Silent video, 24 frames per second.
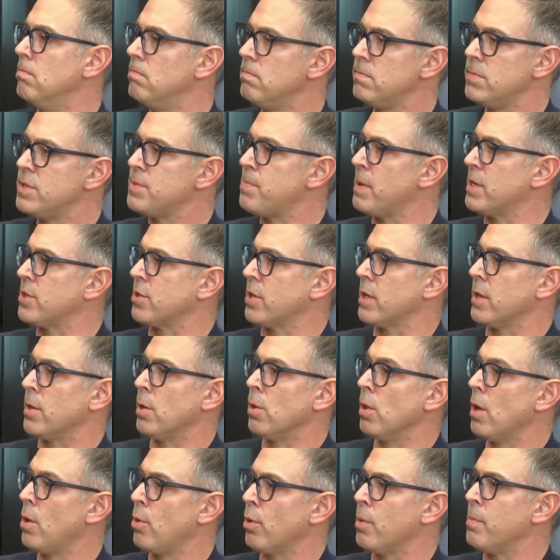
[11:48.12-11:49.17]
especially the
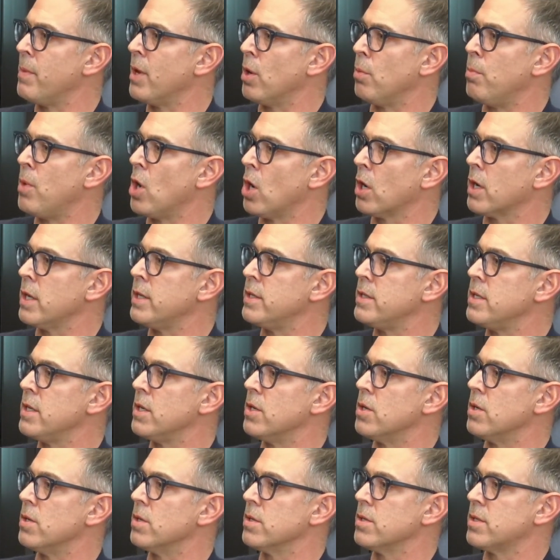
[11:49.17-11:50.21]
lower middle market
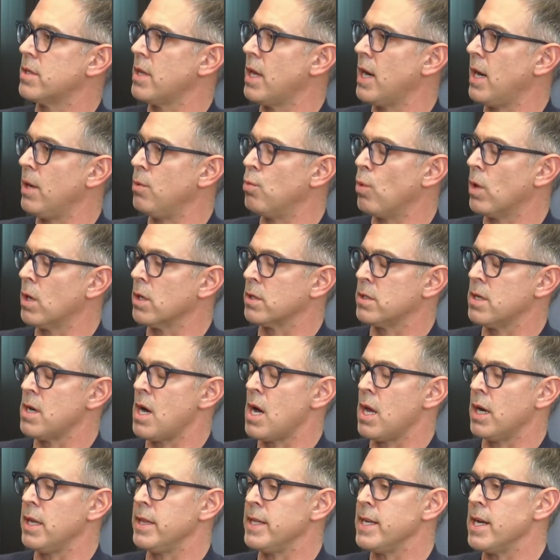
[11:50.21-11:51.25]
deals that I'd worked
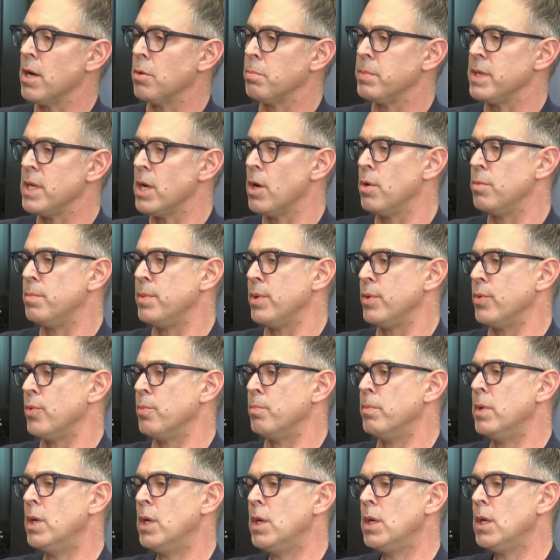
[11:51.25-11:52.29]
on in the LBO
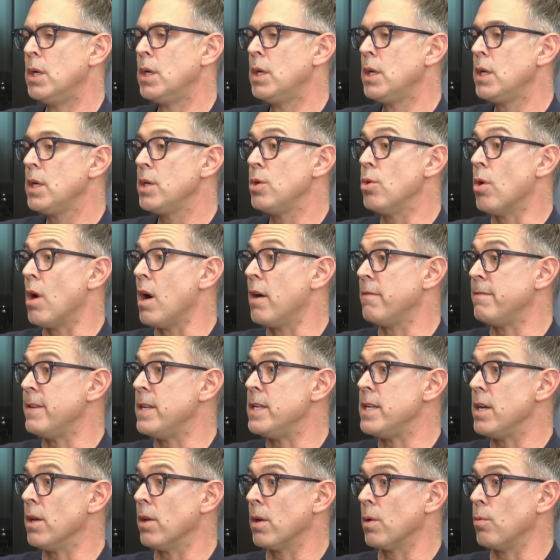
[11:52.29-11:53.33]
boom. You were often
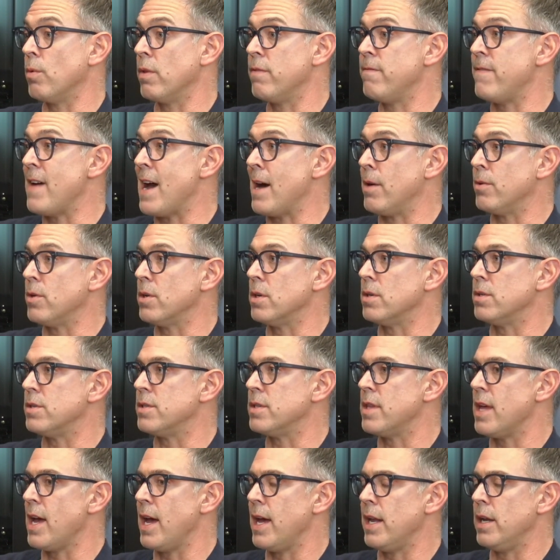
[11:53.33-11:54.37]
dealing with founders
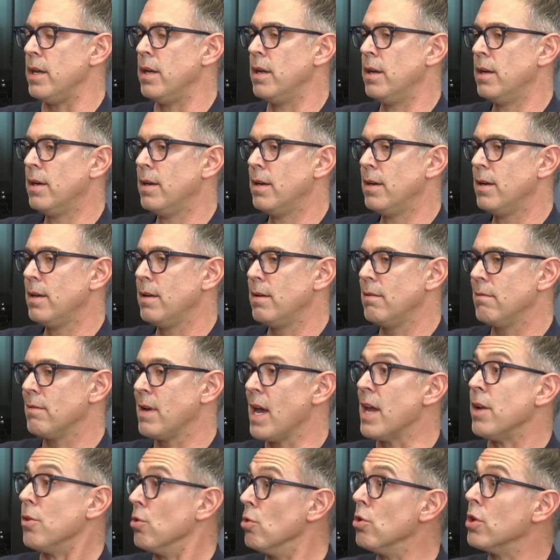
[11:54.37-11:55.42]
that,
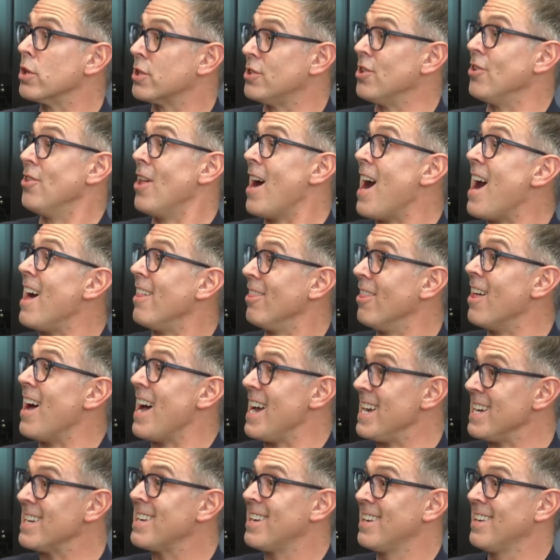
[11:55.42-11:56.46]
again, looked a lot
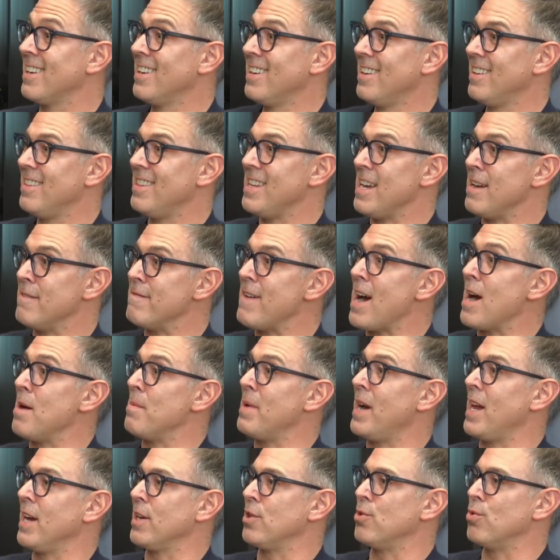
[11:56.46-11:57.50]
like the
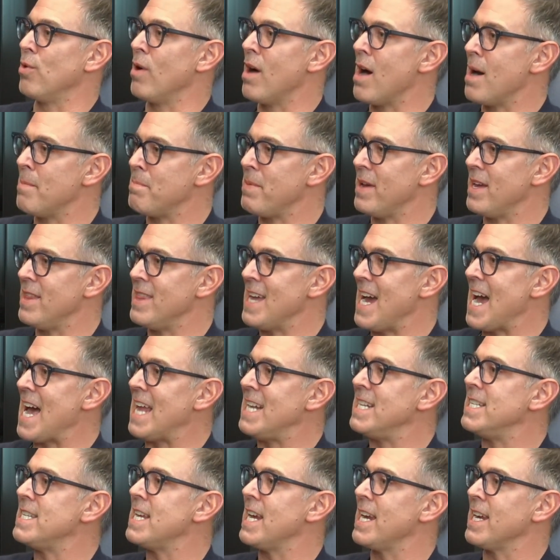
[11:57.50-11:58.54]
environment I grew up in. They
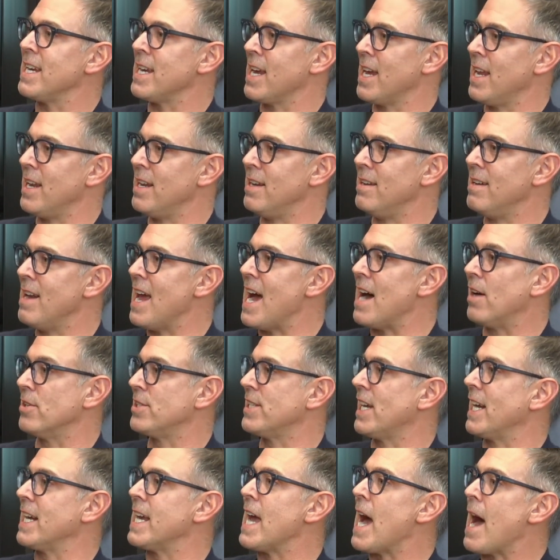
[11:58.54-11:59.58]
hadn't taken
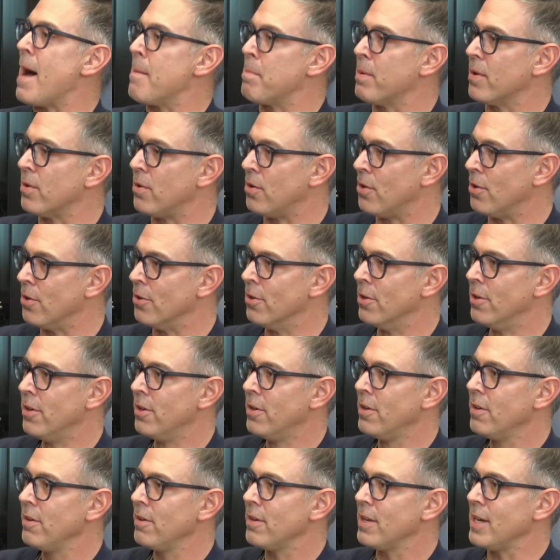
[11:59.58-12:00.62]
outside capital.
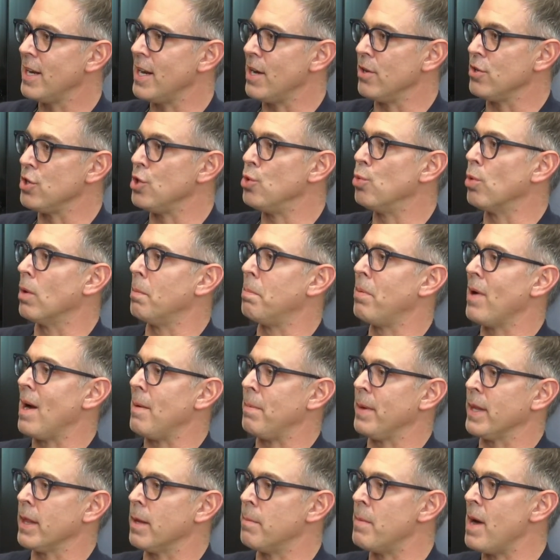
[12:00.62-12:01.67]
You were
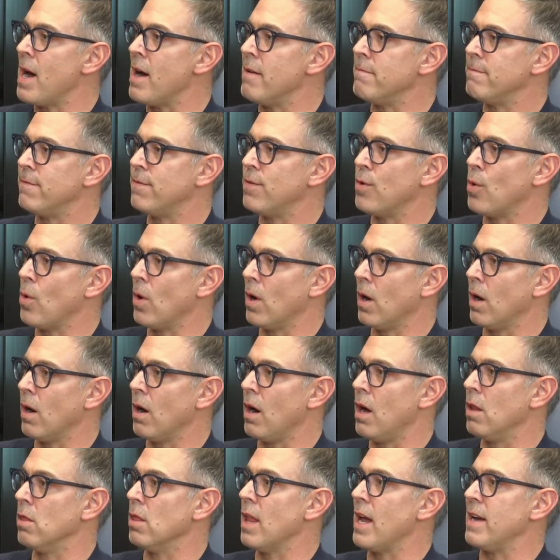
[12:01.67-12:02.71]
prepping them up for
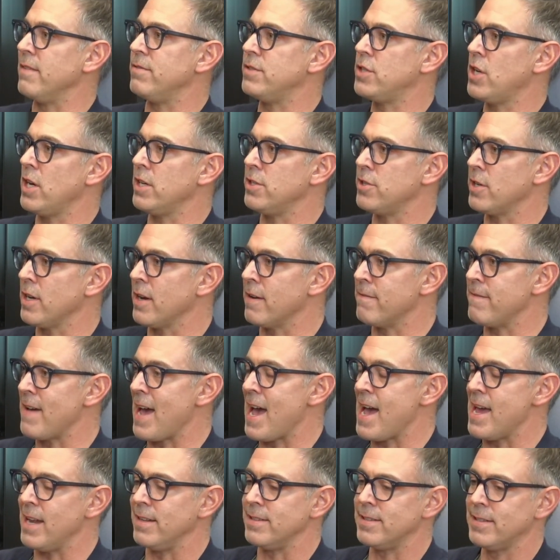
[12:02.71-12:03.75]
a life-changing
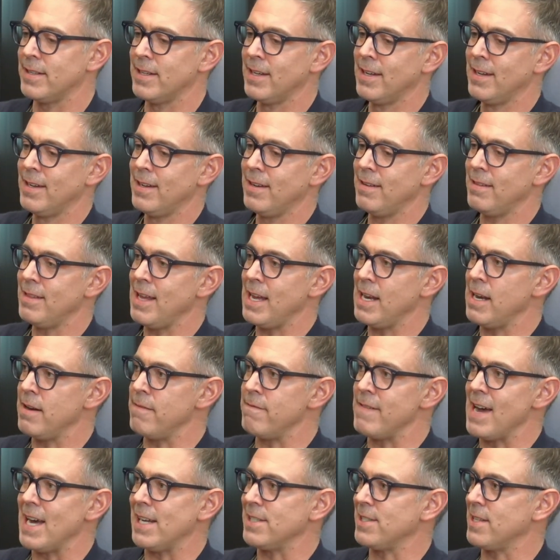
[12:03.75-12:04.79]
event. They'd
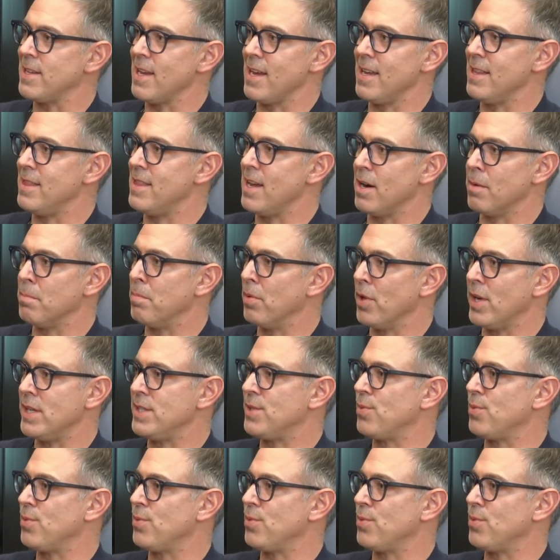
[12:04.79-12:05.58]
invested their blood,